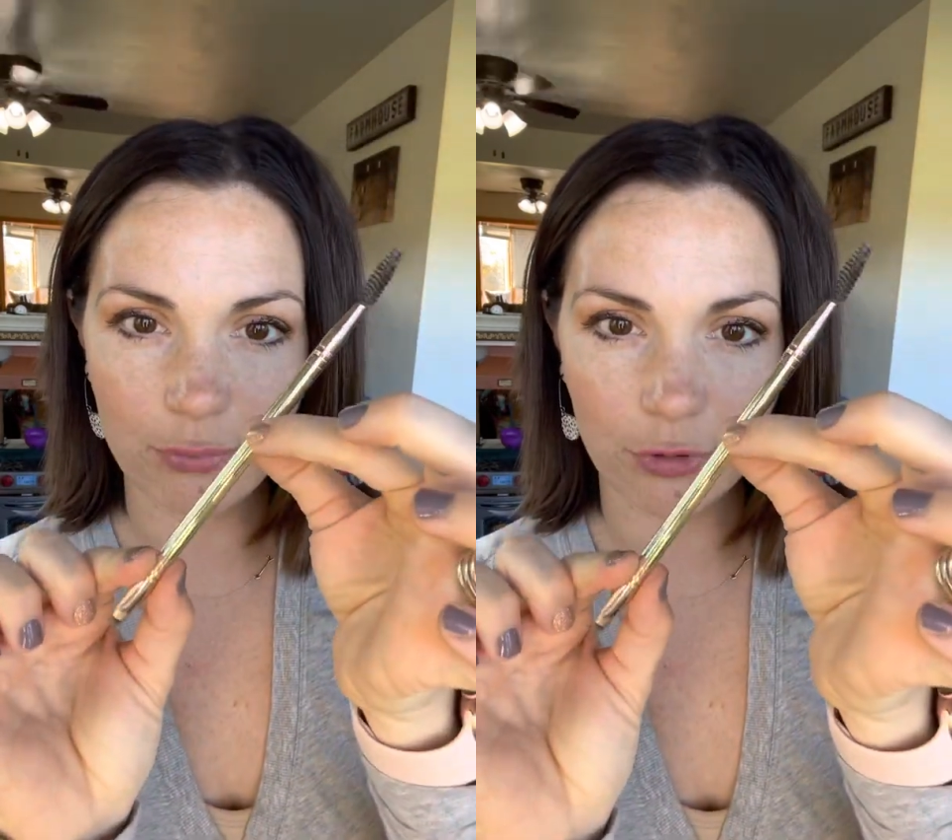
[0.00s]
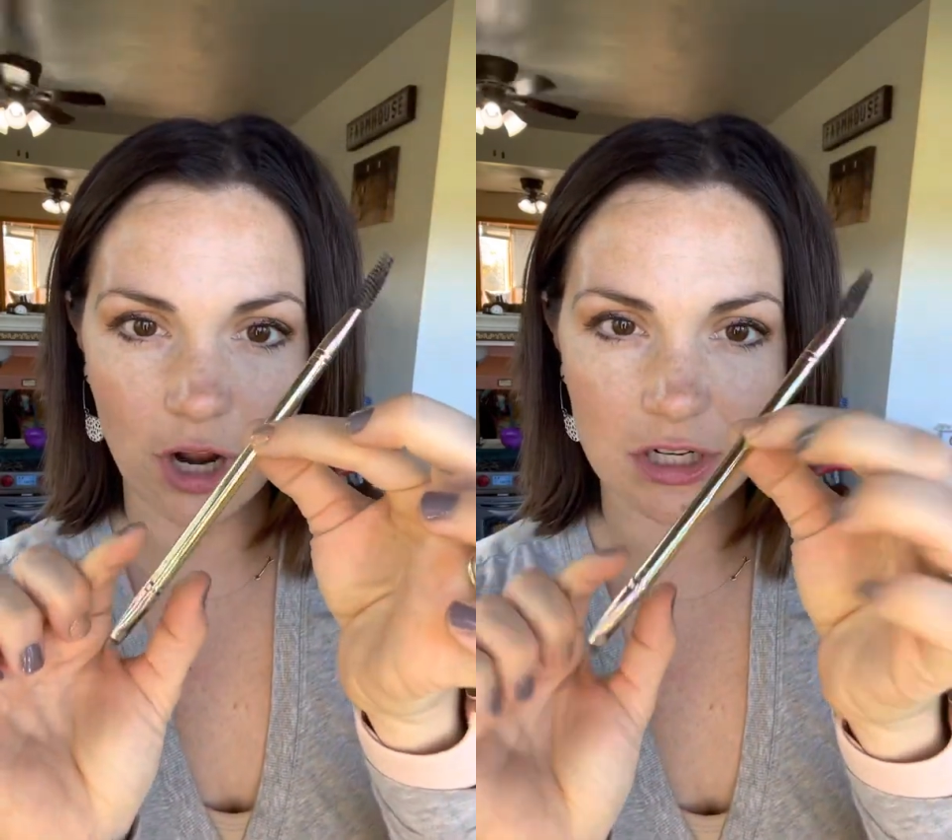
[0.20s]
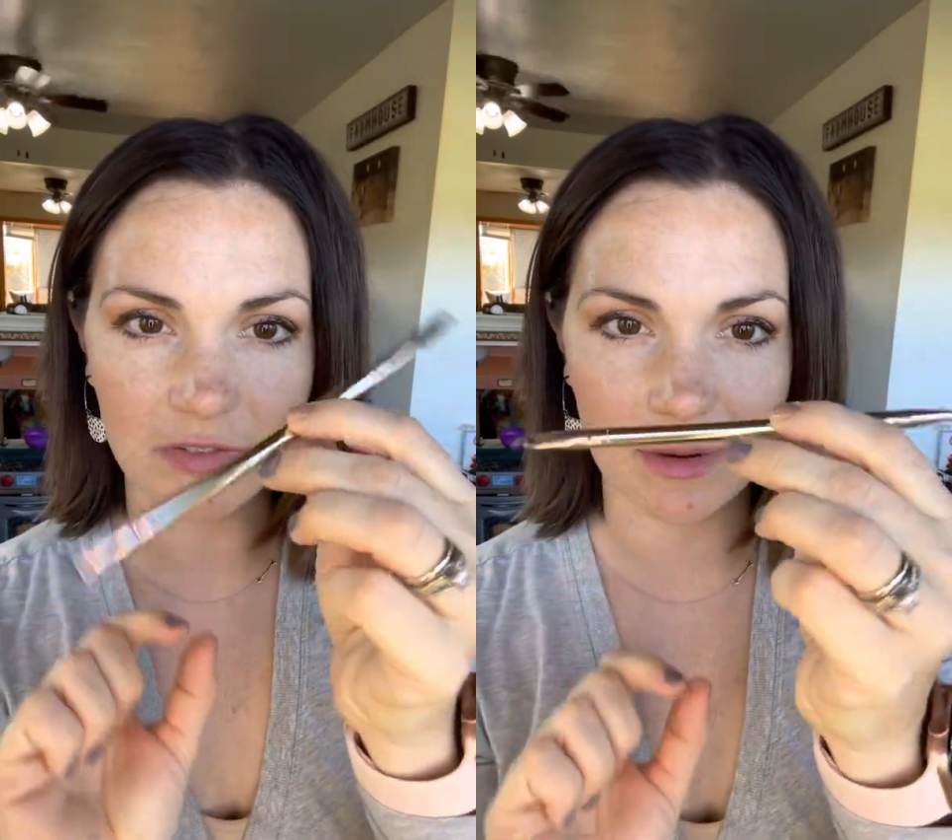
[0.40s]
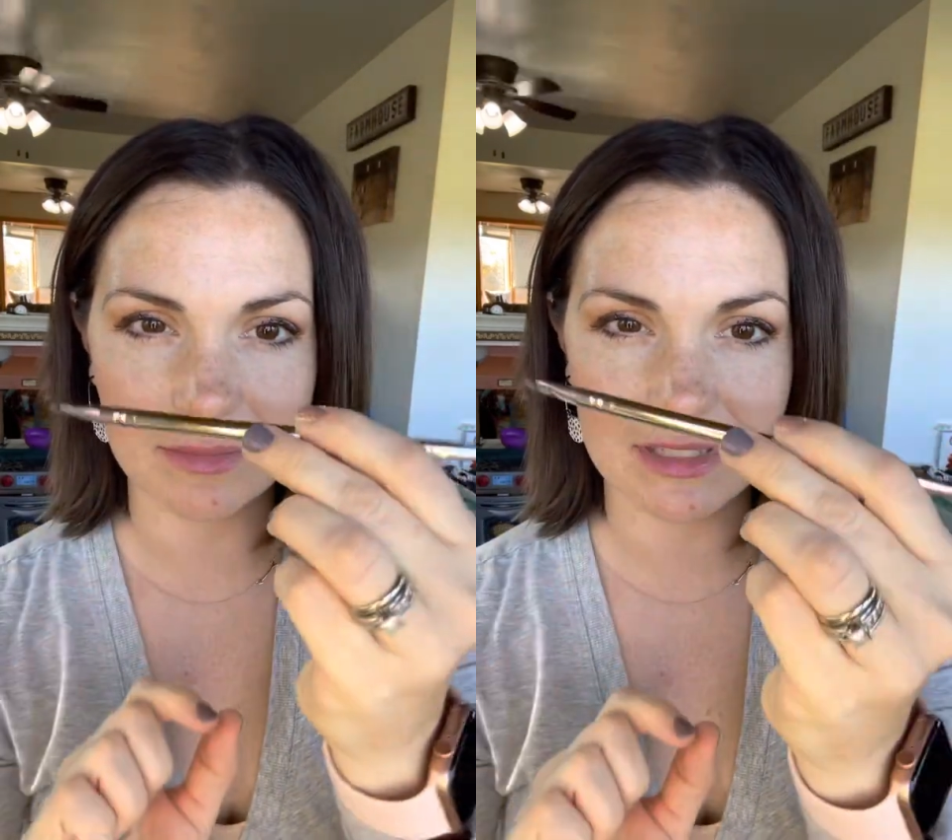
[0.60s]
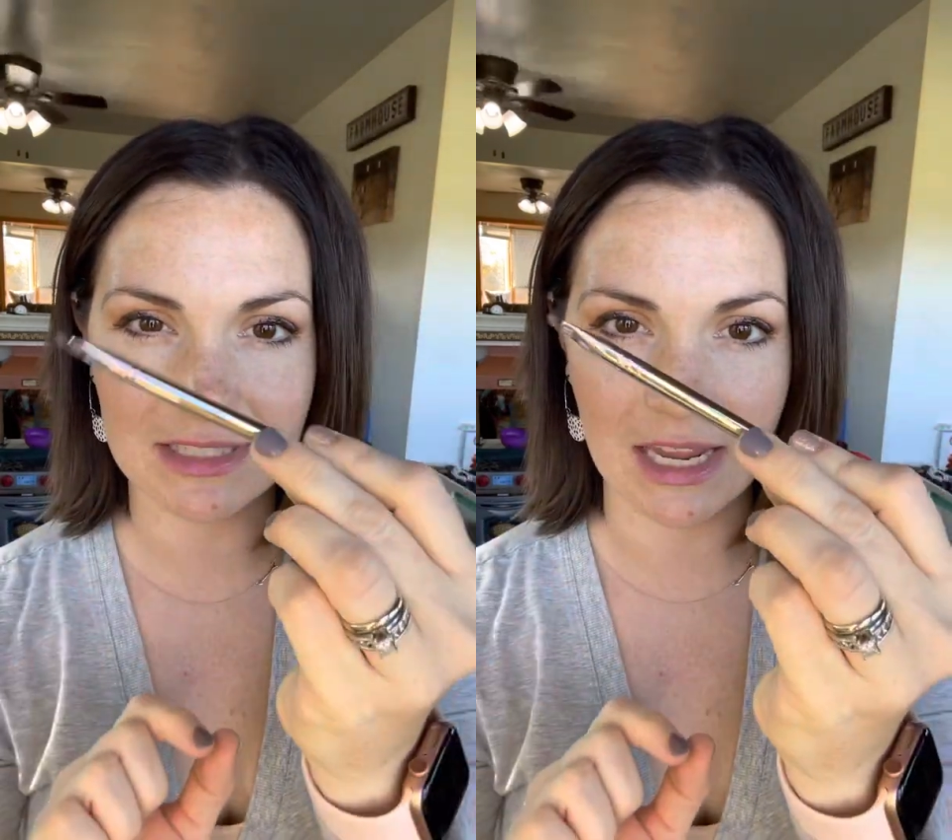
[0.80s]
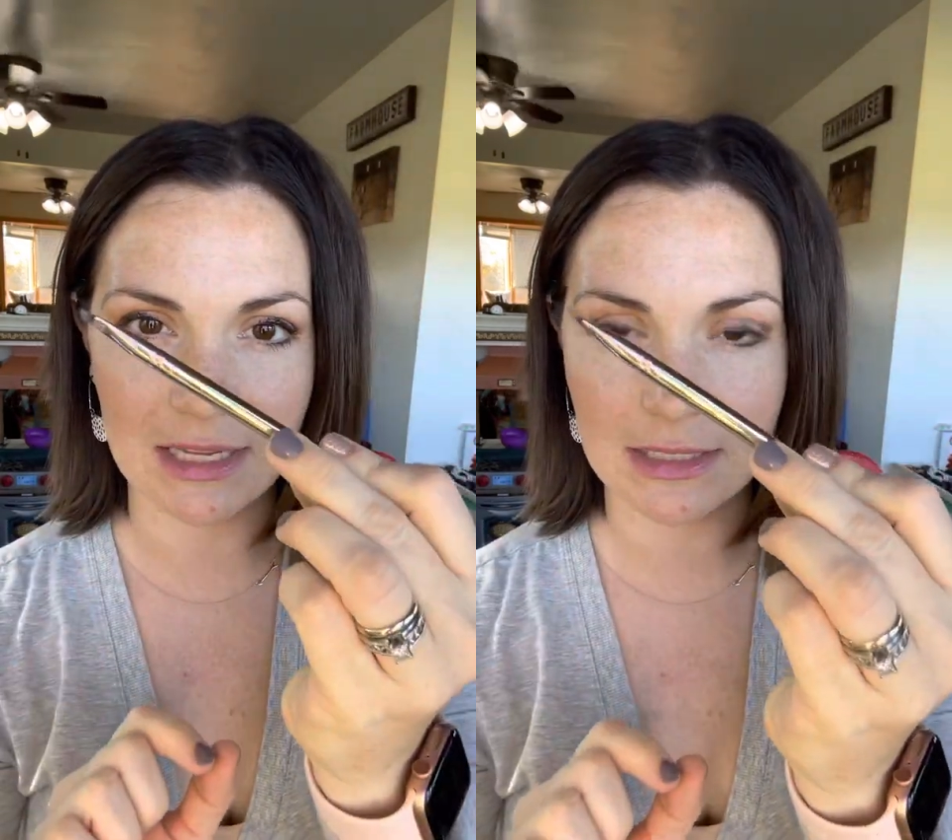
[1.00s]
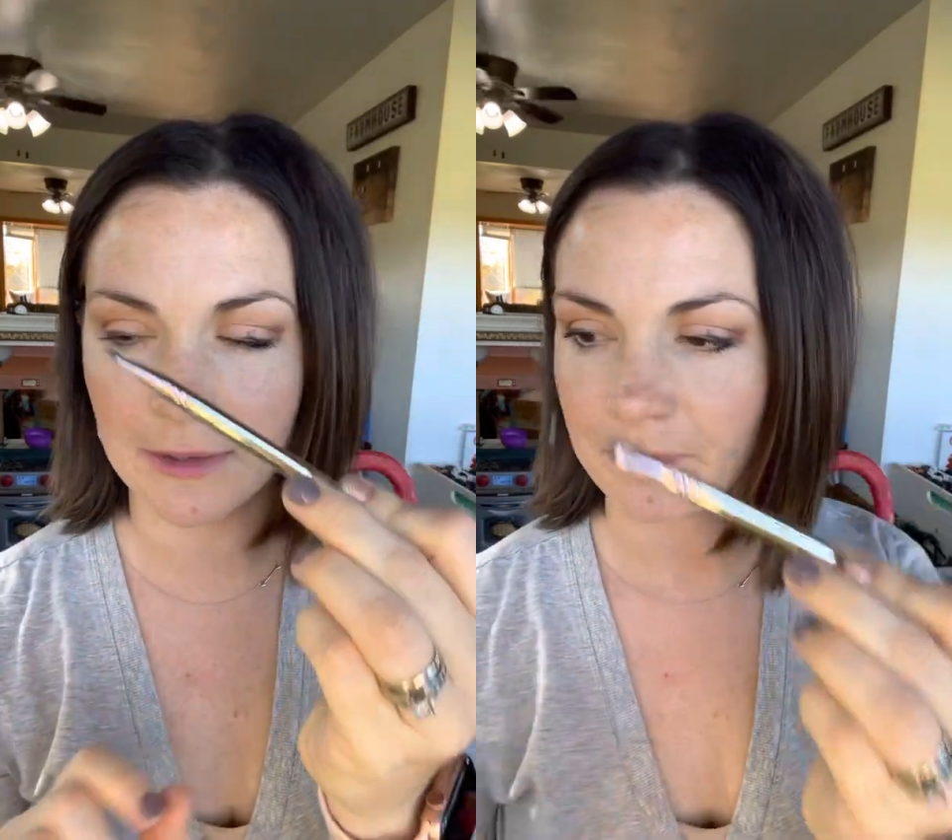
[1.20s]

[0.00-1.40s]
brush from Seint.